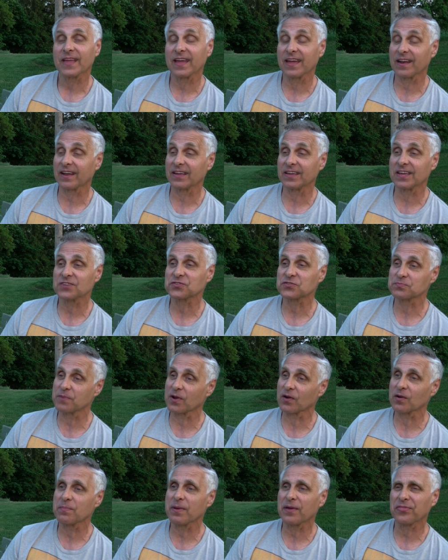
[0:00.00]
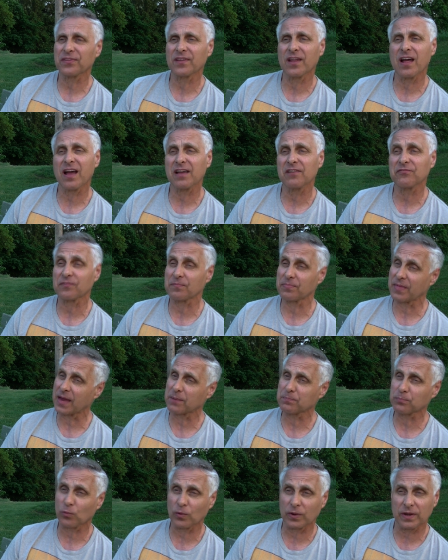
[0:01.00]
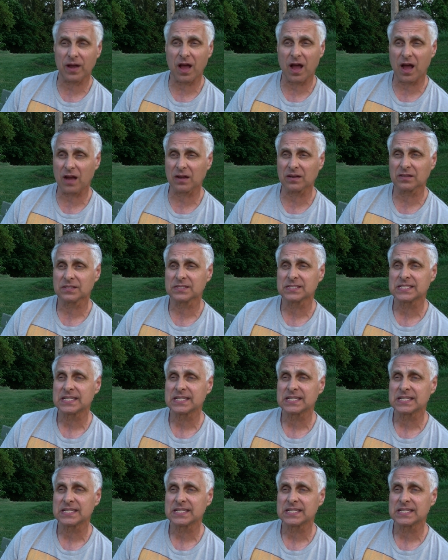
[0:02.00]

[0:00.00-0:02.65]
And I guess Mary Beth and I, from that point on,